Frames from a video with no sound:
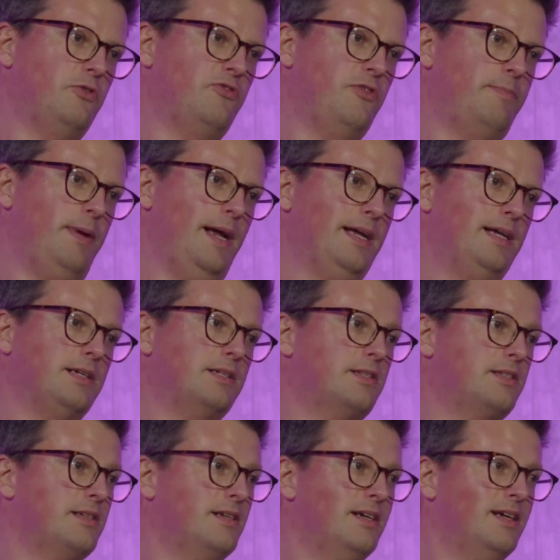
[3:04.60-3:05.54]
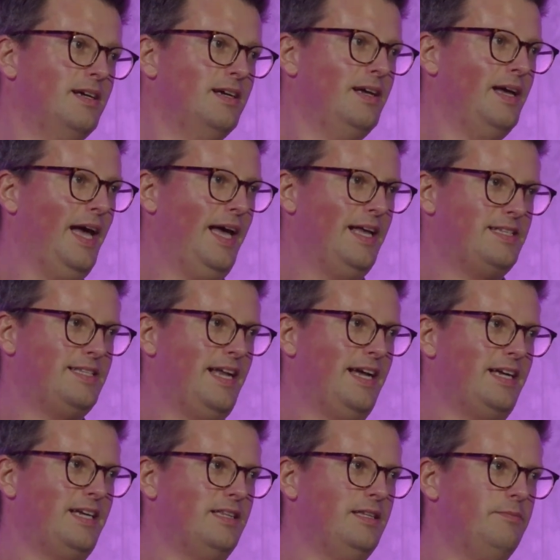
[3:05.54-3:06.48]
for banks, it's
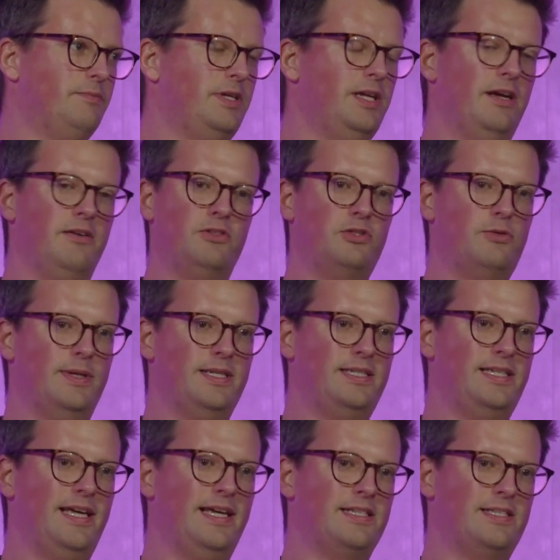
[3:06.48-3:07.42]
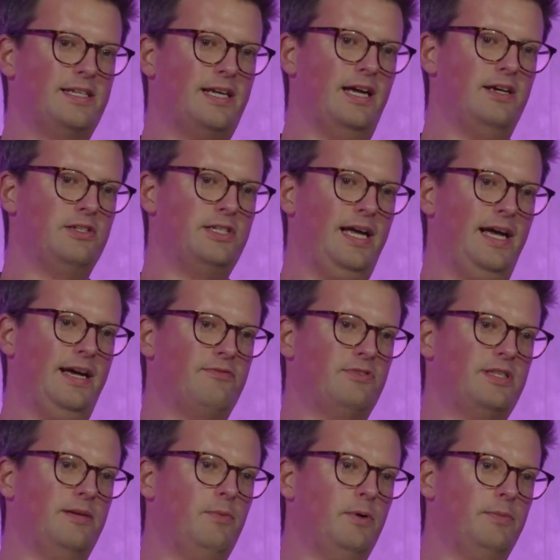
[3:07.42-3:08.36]
taken them 20 years ago to have
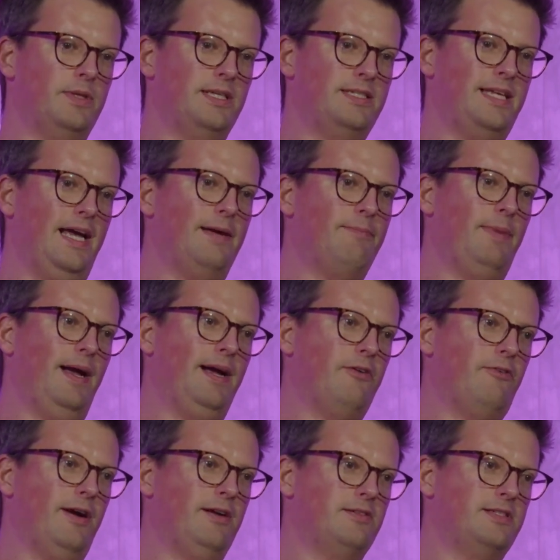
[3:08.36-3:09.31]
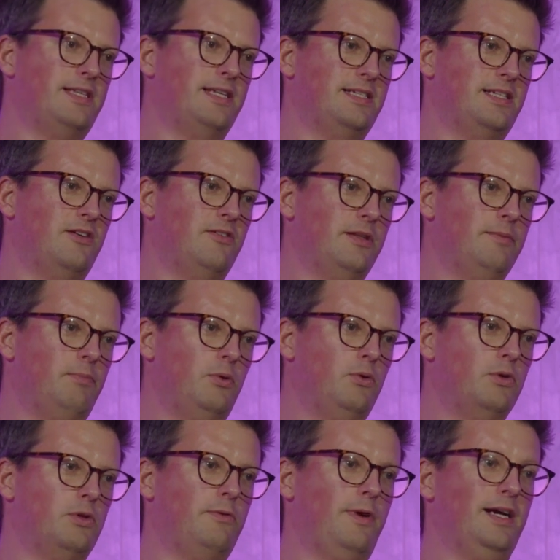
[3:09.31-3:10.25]
someone with a tech background sitting on the
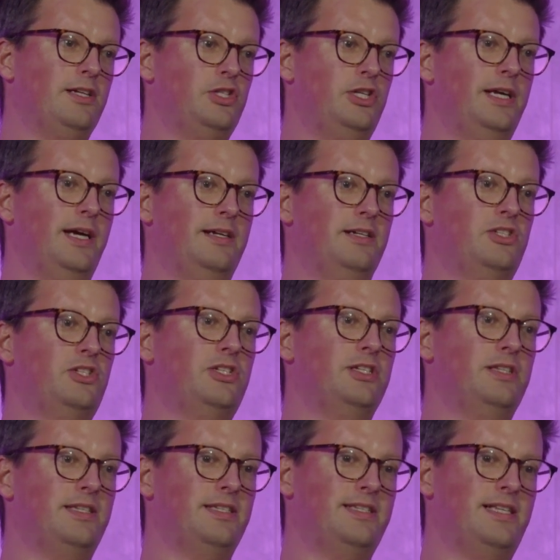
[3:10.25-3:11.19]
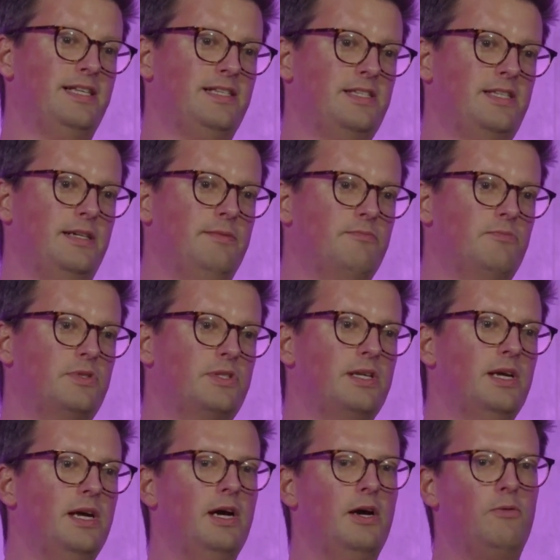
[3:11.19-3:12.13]
board who actually understood the systems
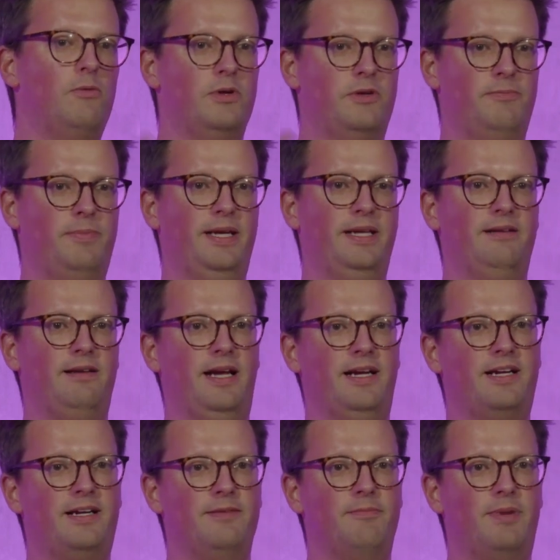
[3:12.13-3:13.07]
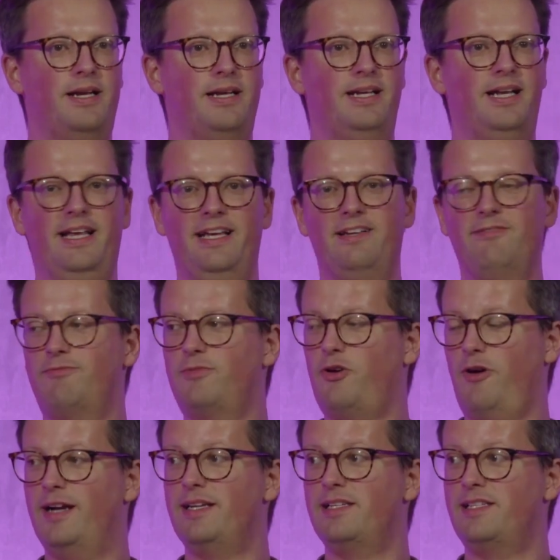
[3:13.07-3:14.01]
would have been like completely
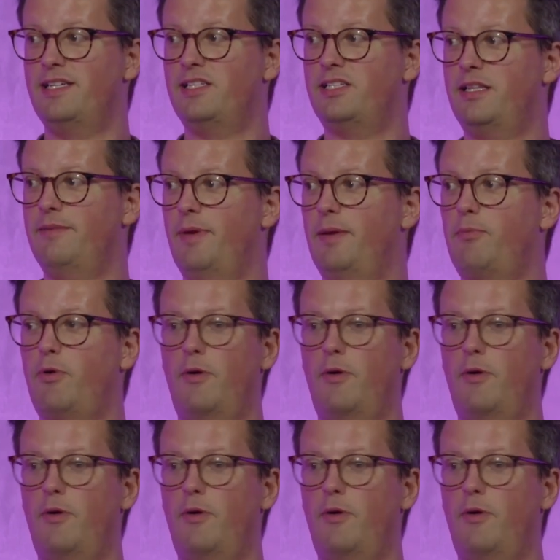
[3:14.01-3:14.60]
crazy to them.